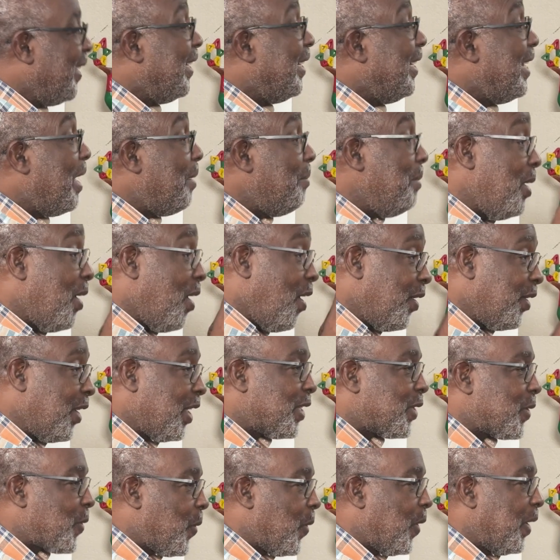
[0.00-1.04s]
Let me
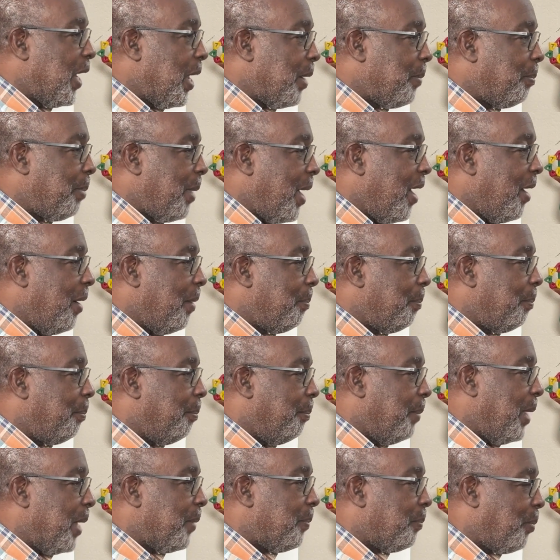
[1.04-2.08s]
underscore
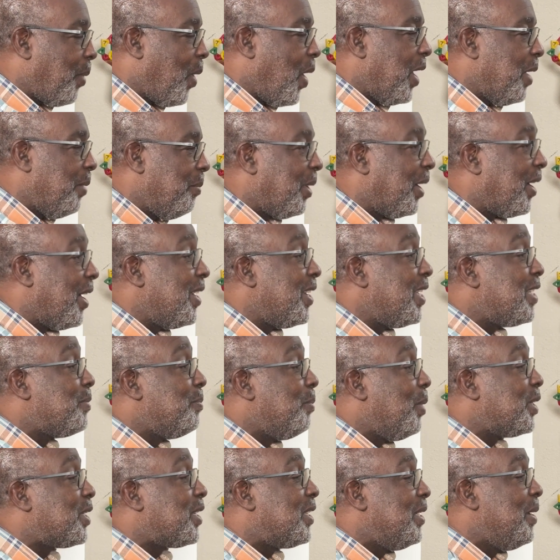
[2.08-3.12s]
that point because there's
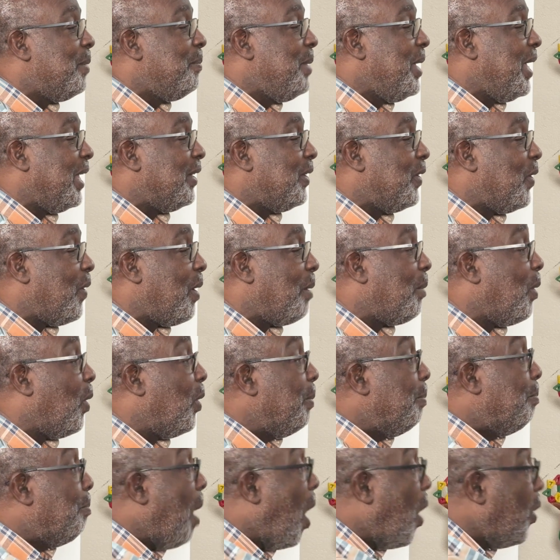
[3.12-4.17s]
much debate now
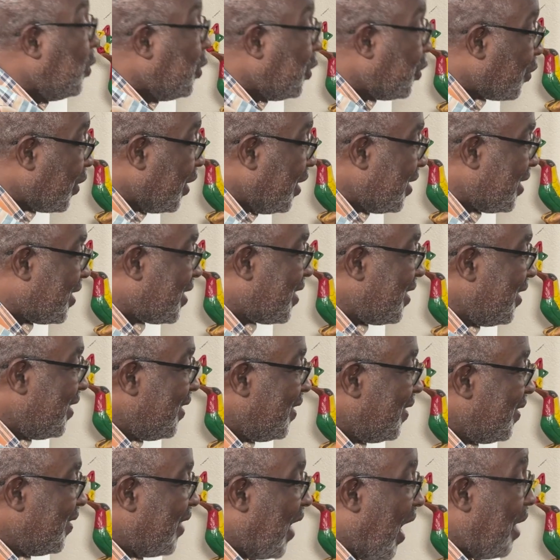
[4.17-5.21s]
about boundaries
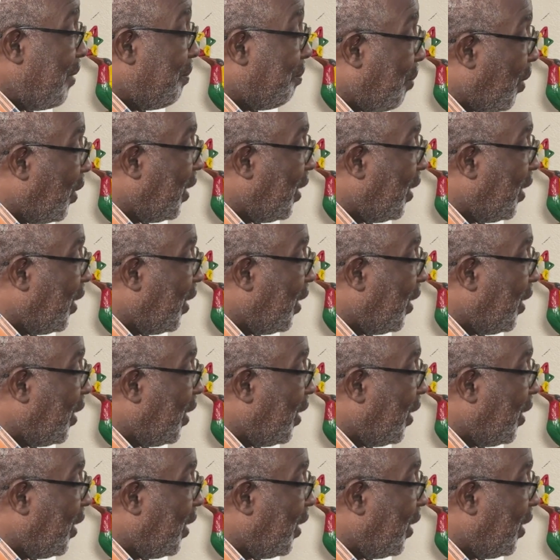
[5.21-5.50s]
and